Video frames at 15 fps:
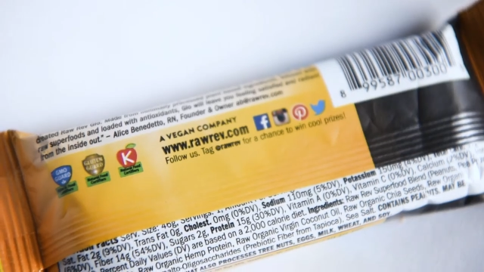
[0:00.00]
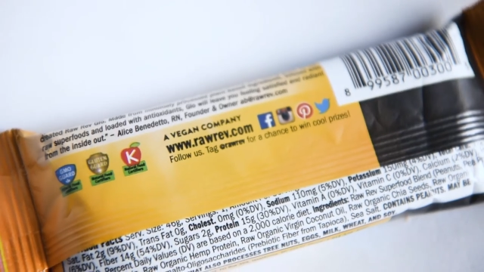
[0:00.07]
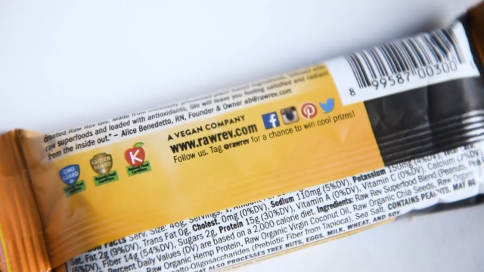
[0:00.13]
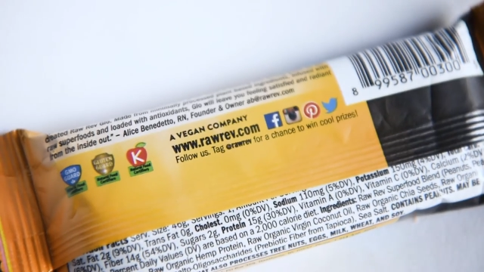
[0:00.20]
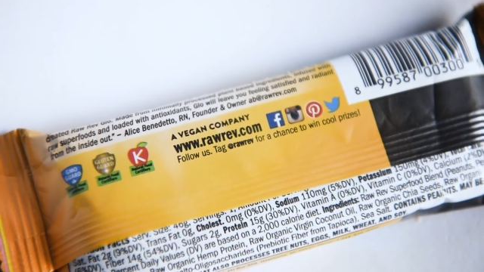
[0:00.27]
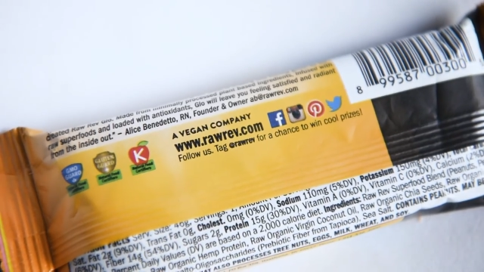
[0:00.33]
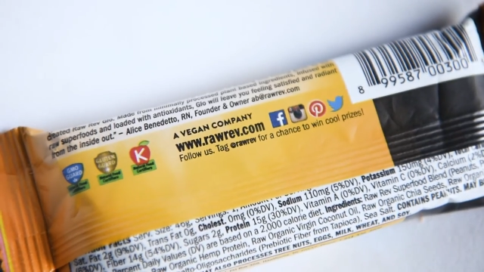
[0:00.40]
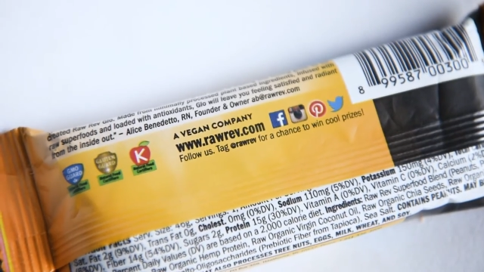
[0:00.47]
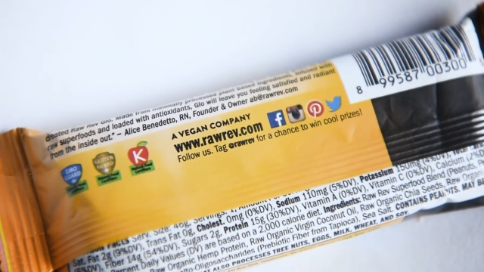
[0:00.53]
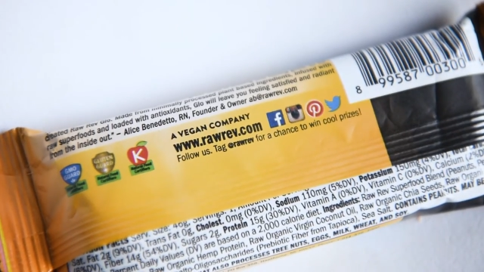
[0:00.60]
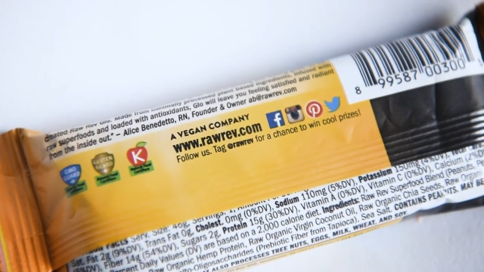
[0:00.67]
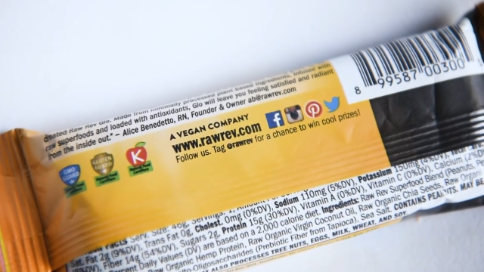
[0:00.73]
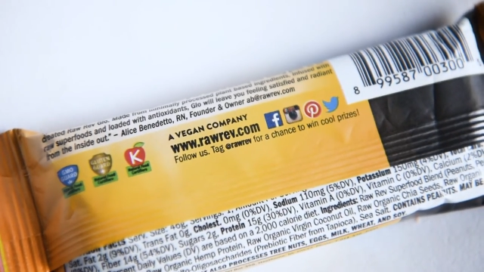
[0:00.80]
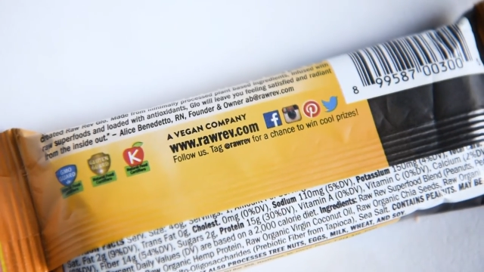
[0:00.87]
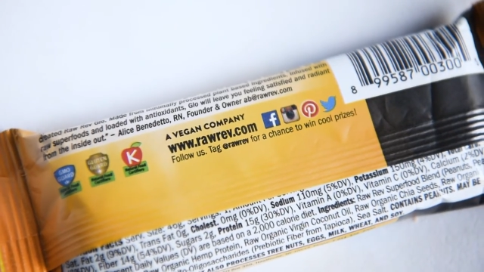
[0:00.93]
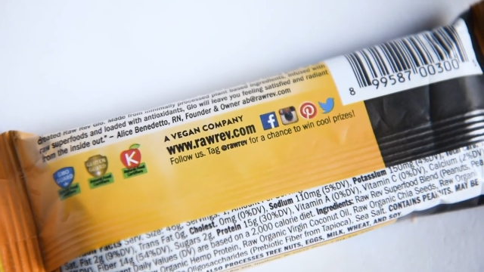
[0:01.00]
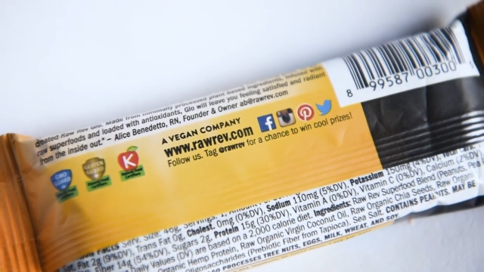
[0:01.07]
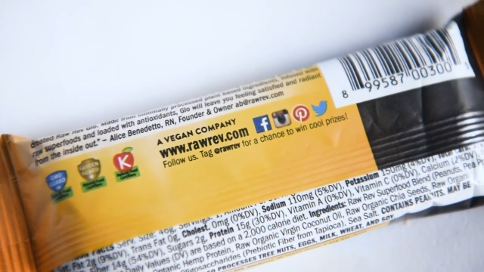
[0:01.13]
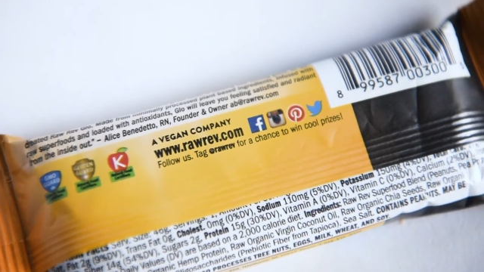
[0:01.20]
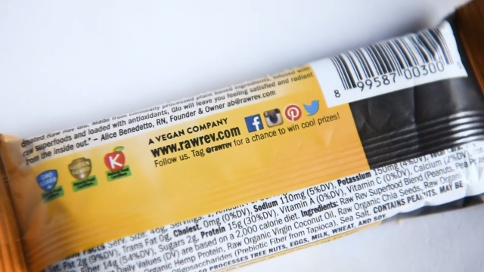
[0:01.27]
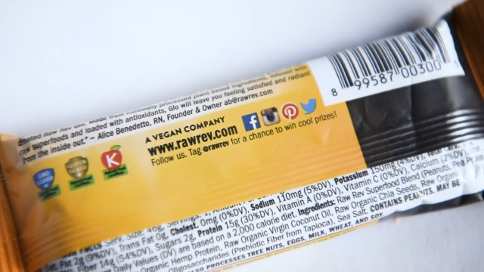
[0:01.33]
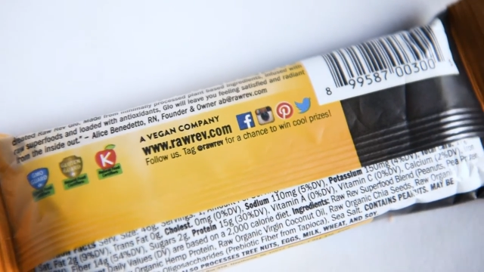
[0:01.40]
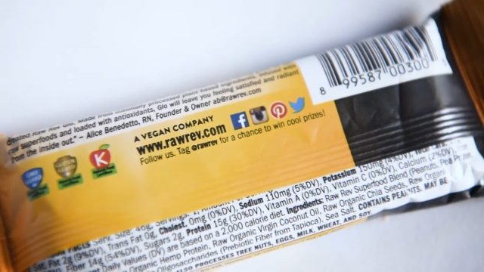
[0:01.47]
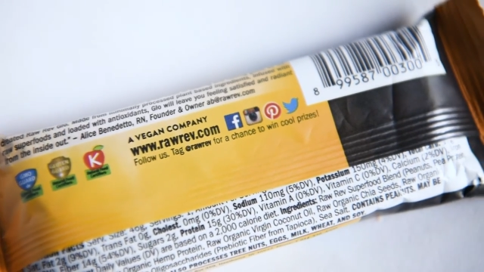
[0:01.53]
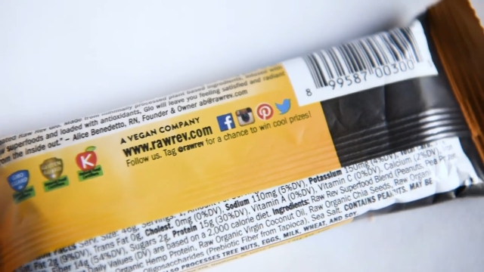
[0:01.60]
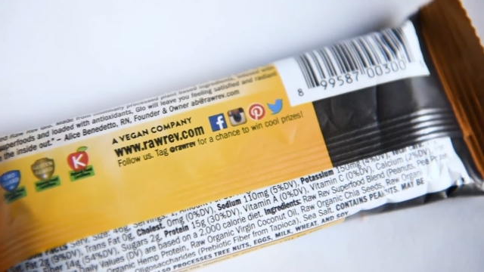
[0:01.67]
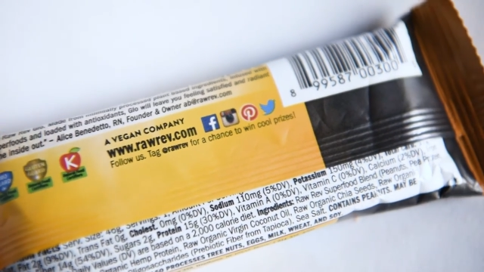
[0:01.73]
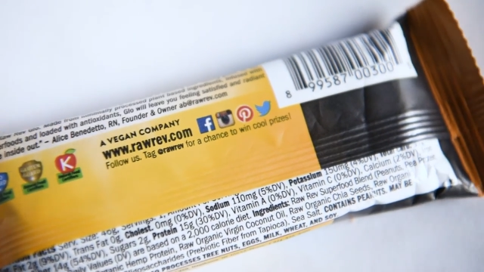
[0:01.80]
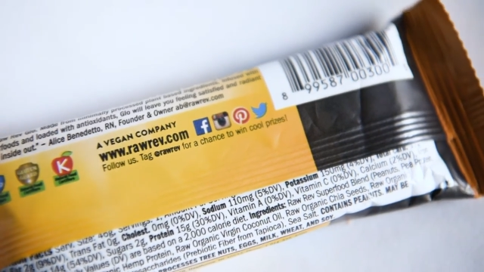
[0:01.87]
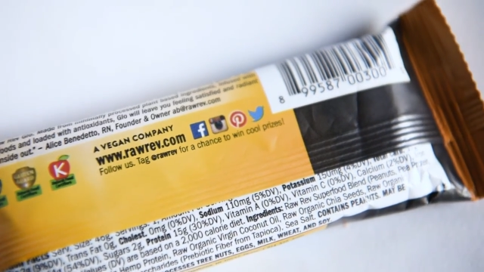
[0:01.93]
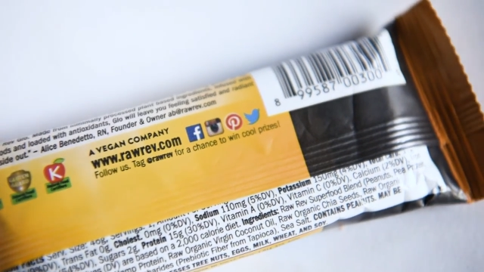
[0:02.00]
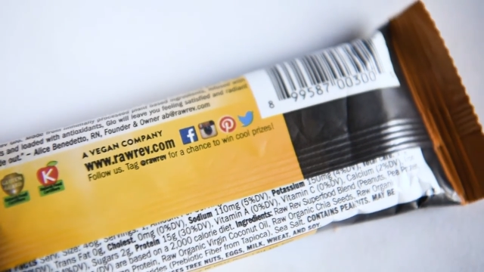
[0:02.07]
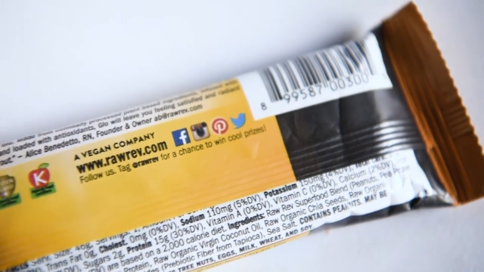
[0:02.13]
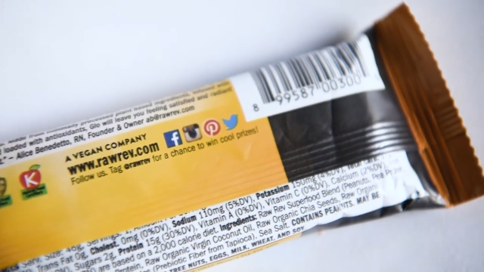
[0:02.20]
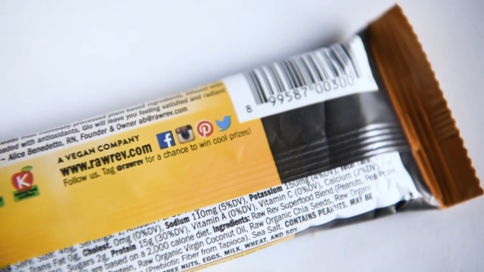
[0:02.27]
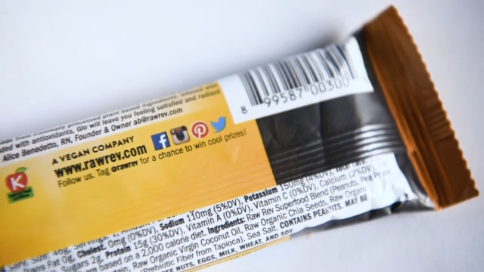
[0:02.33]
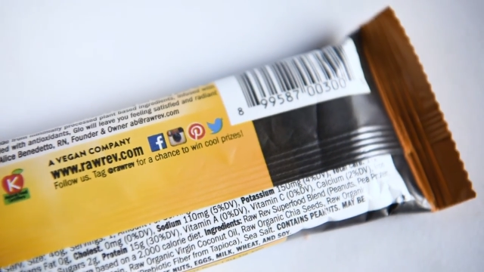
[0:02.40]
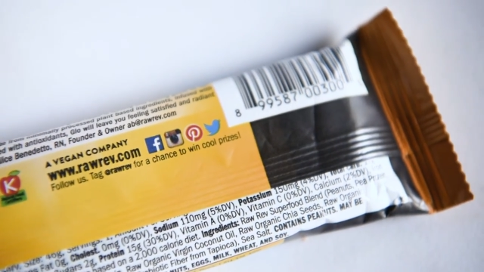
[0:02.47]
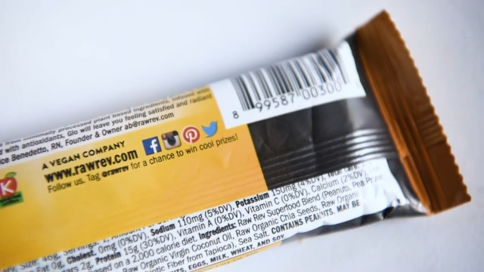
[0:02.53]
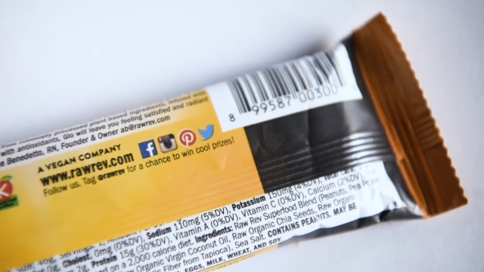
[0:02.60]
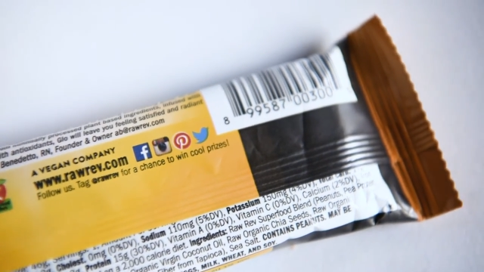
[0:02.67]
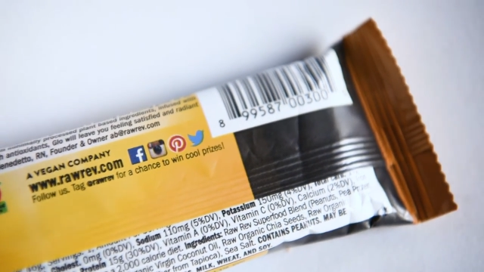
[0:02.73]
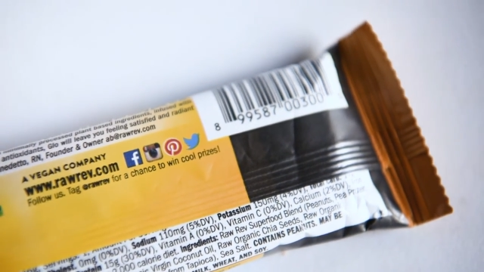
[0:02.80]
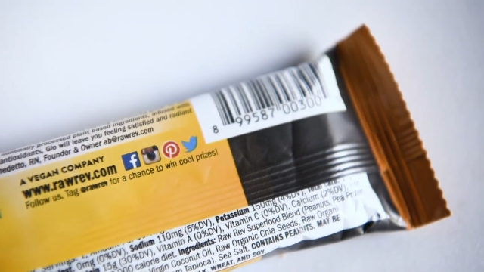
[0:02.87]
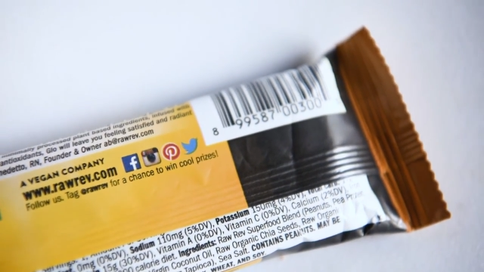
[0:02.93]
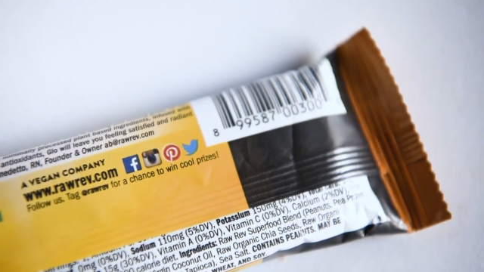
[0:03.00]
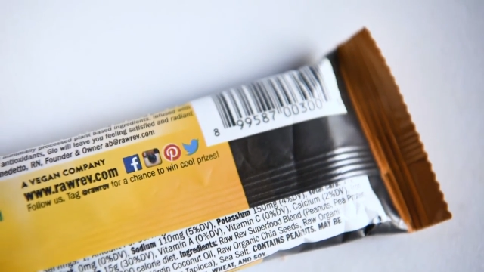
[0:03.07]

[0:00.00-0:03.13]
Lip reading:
Nobody's mouth can be seen.